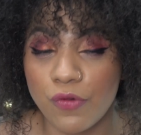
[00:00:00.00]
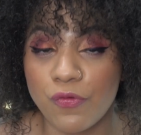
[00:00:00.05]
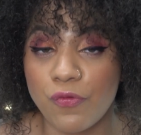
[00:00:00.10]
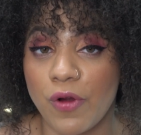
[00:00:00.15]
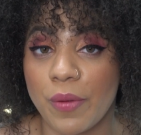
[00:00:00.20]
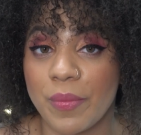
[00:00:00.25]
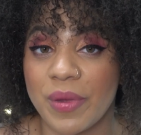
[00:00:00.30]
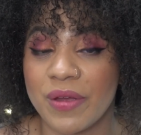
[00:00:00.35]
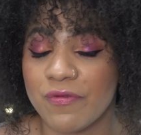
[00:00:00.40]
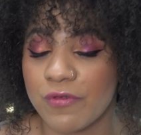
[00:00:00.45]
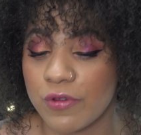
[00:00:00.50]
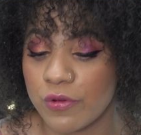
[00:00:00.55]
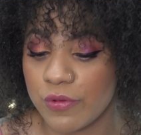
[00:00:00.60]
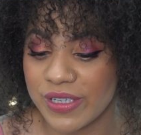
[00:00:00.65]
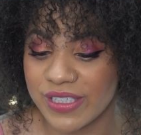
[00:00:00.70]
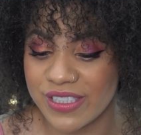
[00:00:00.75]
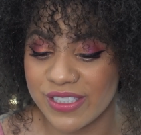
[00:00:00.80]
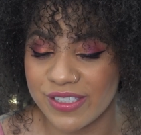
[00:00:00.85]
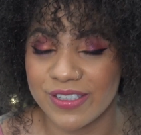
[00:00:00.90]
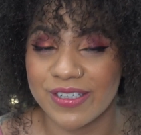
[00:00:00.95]
from
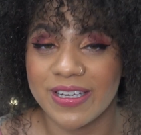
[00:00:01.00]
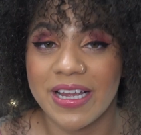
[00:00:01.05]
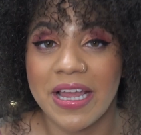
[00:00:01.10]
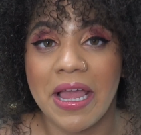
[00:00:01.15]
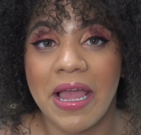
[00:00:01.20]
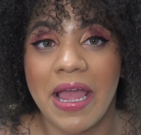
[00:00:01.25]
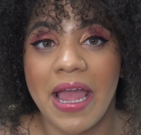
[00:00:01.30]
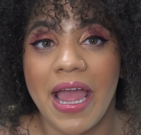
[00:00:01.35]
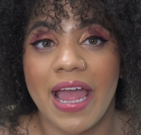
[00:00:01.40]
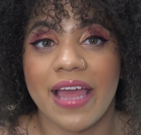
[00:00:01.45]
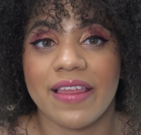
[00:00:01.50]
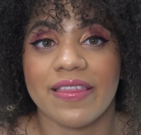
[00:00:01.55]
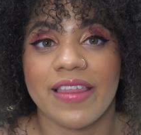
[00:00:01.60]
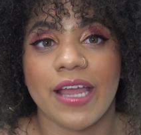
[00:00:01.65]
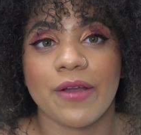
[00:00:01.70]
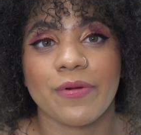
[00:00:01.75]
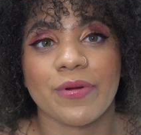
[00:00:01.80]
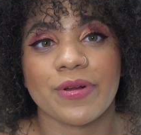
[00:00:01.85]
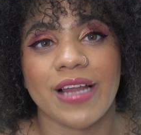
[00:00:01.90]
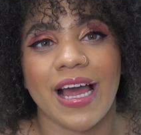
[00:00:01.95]
Influencer, and
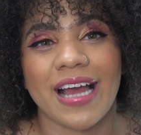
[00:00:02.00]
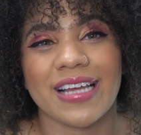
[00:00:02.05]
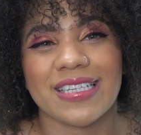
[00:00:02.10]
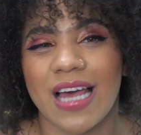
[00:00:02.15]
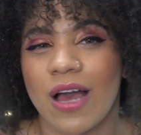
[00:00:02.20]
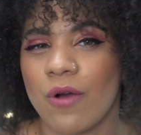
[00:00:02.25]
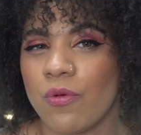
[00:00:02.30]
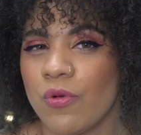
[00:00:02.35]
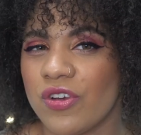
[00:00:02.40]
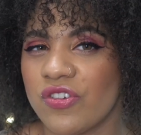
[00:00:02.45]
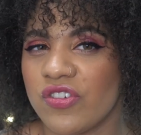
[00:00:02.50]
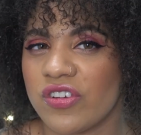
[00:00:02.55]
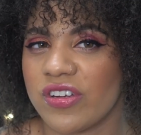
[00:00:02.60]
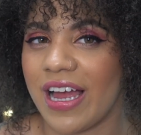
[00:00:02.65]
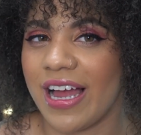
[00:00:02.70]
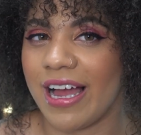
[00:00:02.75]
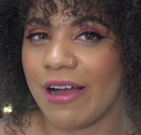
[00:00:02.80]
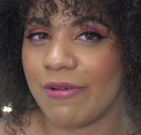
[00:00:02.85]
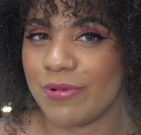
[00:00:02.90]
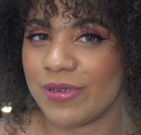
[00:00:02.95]
they were nice. I wish
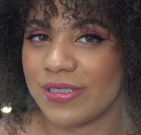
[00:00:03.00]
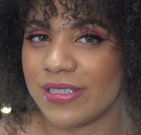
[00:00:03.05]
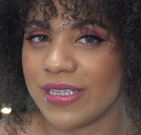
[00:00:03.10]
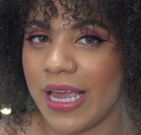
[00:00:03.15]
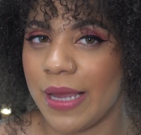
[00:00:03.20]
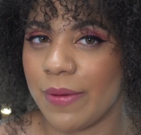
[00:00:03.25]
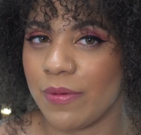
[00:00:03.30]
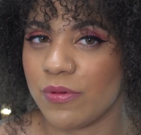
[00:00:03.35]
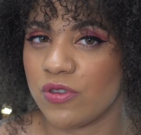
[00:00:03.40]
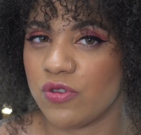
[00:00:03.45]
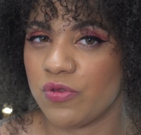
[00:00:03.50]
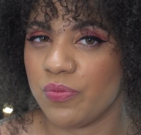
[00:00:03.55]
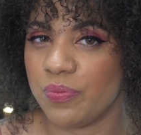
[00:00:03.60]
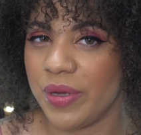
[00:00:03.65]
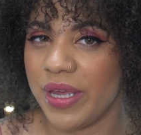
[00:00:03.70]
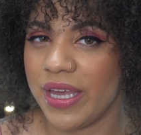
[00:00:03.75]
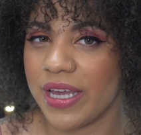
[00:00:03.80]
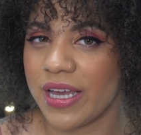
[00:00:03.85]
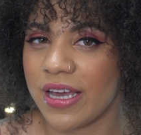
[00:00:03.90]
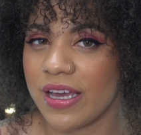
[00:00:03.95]
I was able to
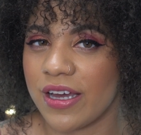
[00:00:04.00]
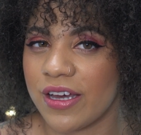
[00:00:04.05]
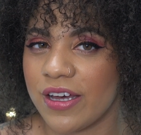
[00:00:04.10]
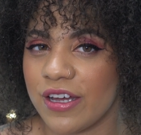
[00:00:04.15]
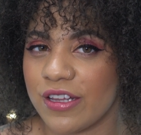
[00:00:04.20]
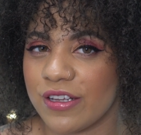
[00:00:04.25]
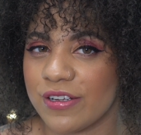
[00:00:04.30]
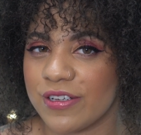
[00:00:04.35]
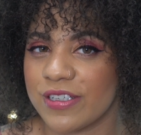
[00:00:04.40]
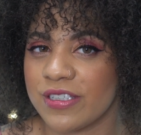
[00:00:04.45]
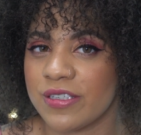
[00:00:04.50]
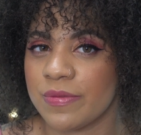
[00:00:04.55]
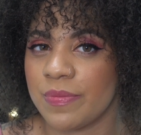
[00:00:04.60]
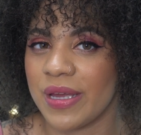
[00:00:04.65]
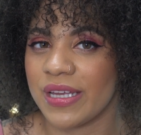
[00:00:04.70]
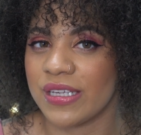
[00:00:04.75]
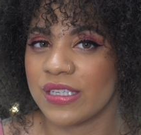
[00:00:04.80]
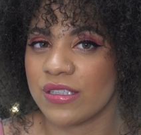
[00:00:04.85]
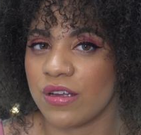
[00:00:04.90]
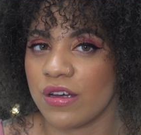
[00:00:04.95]
pick colors
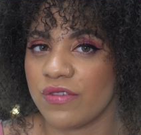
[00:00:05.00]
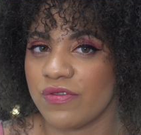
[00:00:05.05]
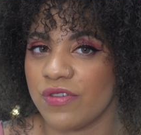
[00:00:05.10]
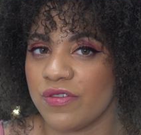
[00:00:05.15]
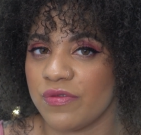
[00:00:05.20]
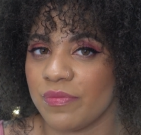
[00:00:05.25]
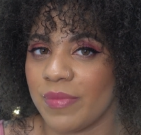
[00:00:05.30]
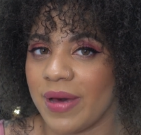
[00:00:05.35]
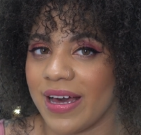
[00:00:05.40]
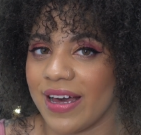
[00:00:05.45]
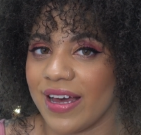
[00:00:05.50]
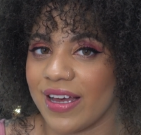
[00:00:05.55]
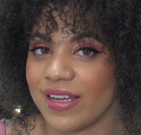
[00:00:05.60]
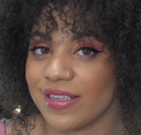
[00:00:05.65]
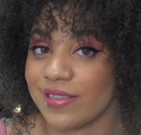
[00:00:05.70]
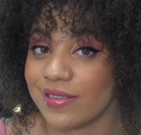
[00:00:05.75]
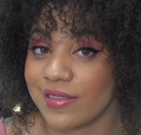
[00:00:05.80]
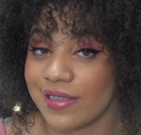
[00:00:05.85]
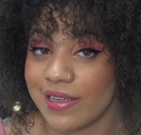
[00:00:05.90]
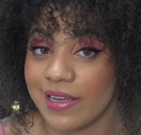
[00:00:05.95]
based off of my
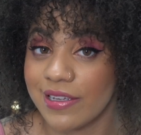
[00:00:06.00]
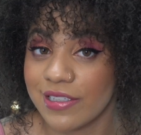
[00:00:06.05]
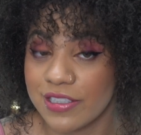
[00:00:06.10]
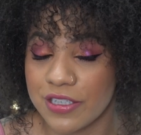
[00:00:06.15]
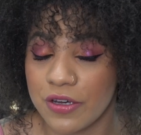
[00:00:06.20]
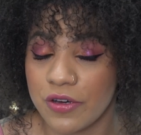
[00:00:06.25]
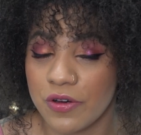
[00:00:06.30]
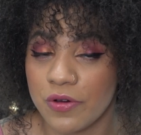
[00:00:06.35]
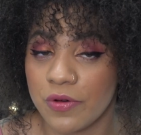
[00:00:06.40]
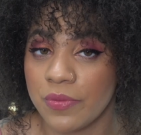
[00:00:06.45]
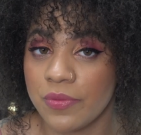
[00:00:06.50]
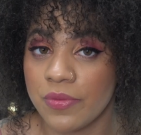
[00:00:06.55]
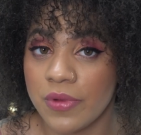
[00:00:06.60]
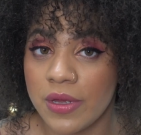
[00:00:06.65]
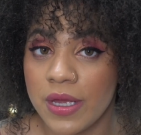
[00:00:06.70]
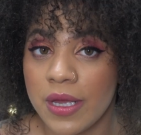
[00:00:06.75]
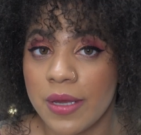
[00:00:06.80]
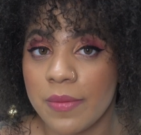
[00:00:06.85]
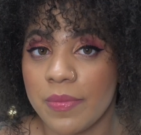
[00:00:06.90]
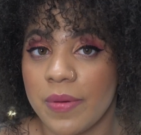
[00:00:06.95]
skin tone,
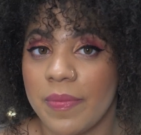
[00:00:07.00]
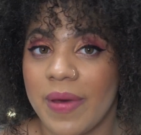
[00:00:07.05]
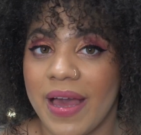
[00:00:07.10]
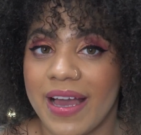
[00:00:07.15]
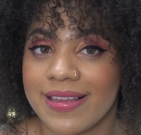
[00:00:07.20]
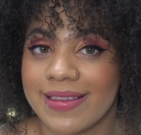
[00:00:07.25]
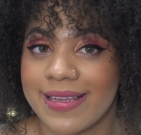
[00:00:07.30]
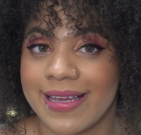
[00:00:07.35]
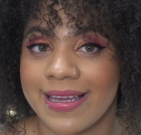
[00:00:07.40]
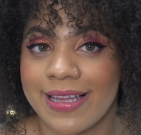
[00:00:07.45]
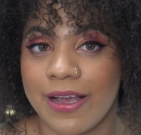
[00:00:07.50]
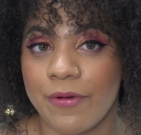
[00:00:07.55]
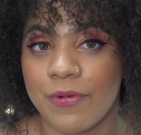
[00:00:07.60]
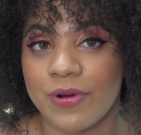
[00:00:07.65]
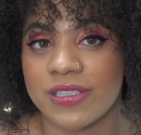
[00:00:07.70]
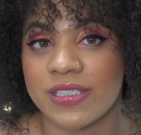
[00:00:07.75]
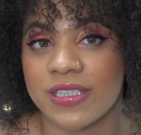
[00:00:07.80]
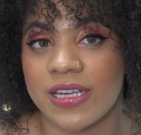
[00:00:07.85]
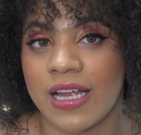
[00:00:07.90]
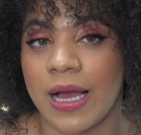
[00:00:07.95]
but back then that
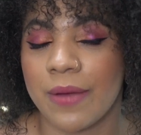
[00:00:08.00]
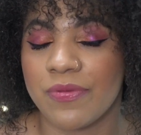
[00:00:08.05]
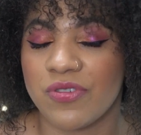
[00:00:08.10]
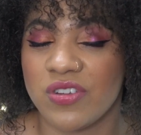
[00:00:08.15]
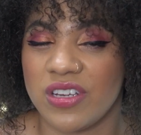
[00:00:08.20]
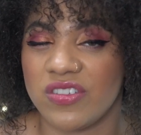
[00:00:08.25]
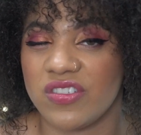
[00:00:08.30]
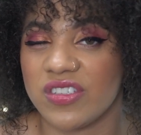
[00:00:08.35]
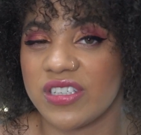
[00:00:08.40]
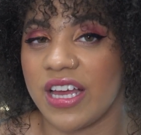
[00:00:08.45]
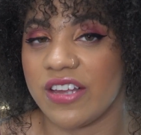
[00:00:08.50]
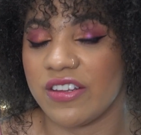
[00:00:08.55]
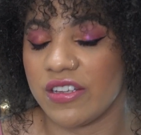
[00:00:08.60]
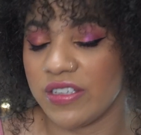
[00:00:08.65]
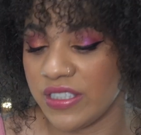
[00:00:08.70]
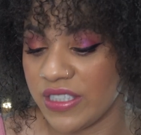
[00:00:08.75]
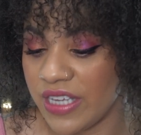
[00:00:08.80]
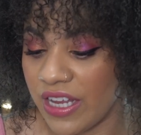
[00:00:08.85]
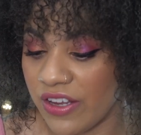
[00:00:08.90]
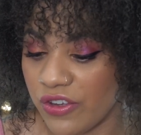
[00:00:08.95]
wasn't an option. They just kind
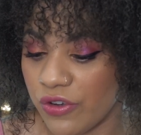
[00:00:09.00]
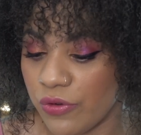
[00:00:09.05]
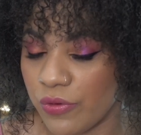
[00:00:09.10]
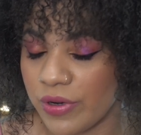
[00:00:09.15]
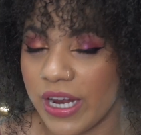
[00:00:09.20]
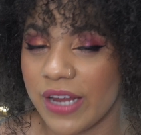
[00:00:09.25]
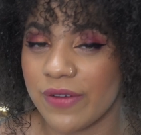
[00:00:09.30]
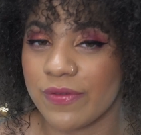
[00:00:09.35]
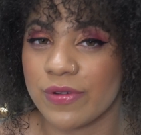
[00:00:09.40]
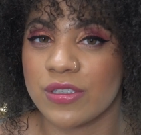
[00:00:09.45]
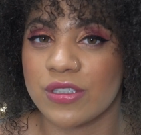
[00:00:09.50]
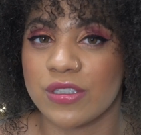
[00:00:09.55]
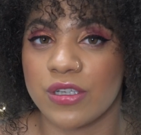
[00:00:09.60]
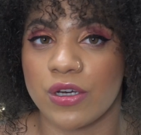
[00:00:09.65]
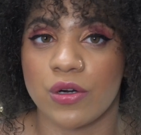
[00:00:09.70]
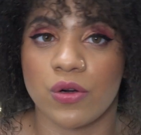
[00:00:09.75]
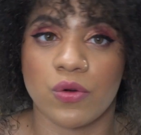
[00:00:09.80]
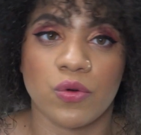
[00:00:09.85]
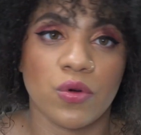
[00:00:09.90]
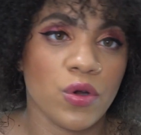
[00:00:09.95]
of sent you whatever.
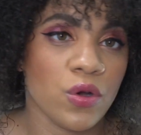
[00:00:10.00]
So